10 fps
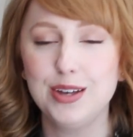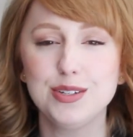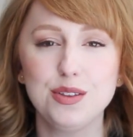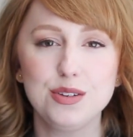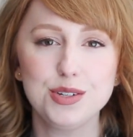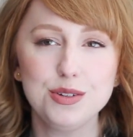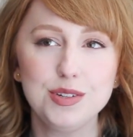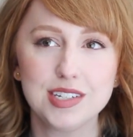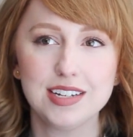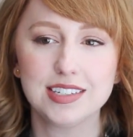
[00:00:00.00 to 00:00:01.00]
So the
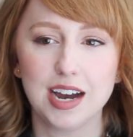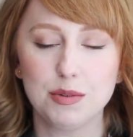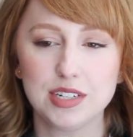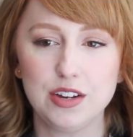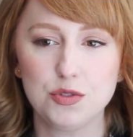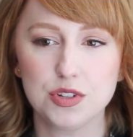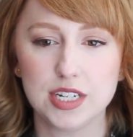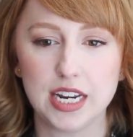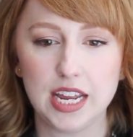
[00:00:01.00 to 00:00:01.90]
two scents I was interested